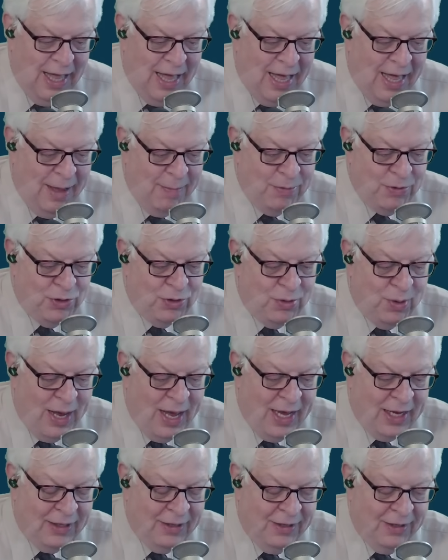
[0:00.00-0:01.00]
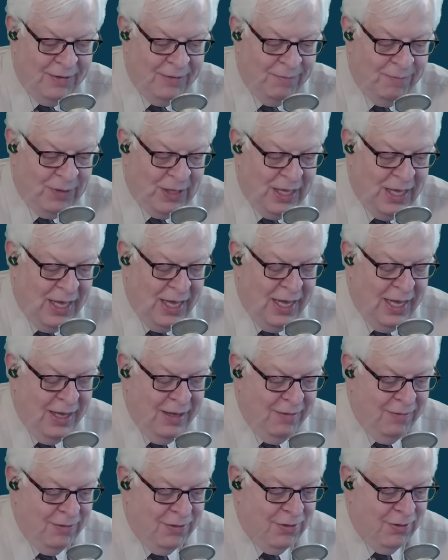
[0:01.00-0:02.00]
Abstract.
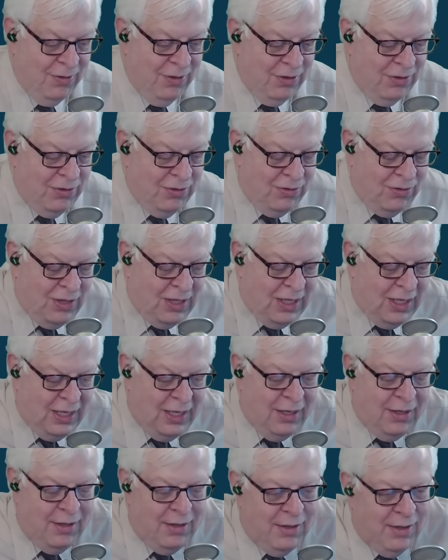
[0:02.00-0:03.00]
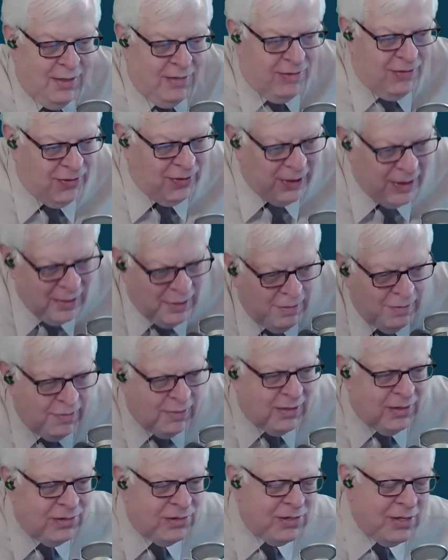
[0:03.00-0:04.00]
Okay? So this is the
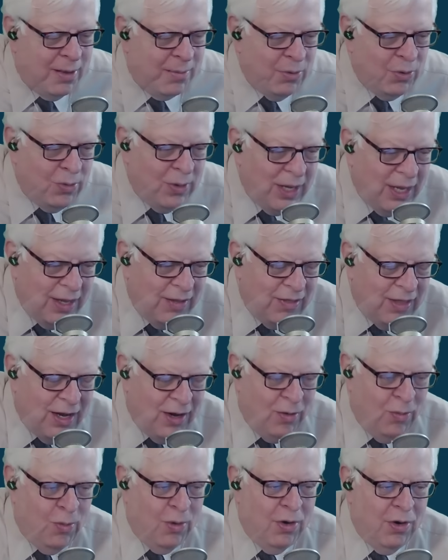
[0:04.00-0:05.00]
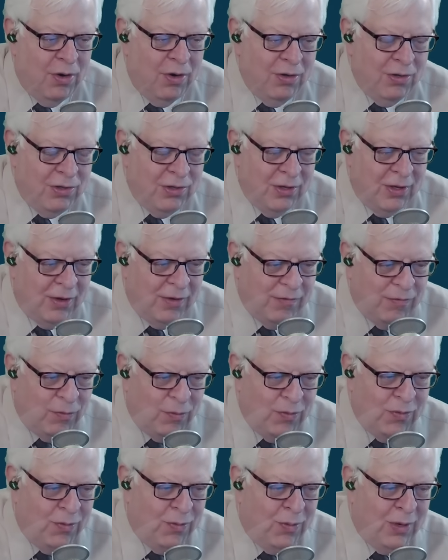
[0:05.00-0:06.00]
summary, in their words,
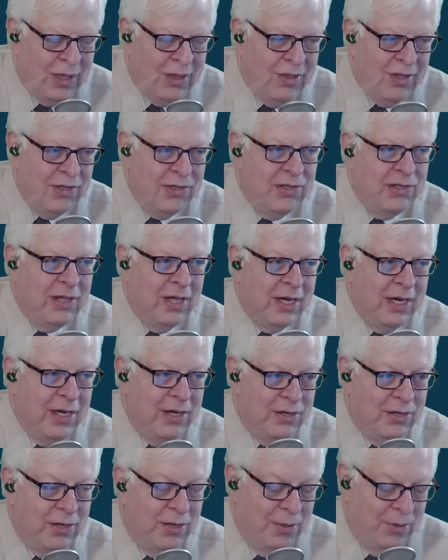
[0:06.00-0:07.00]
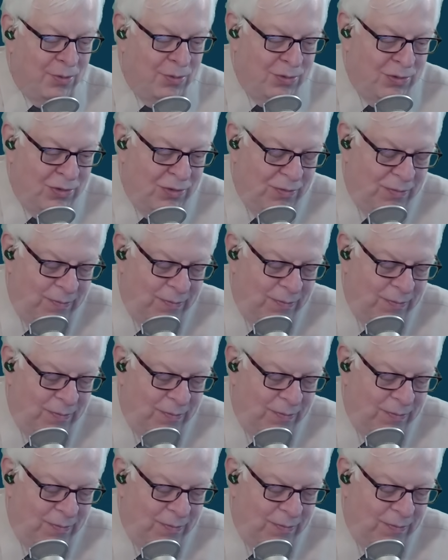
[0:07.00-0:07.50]
of what this study shows.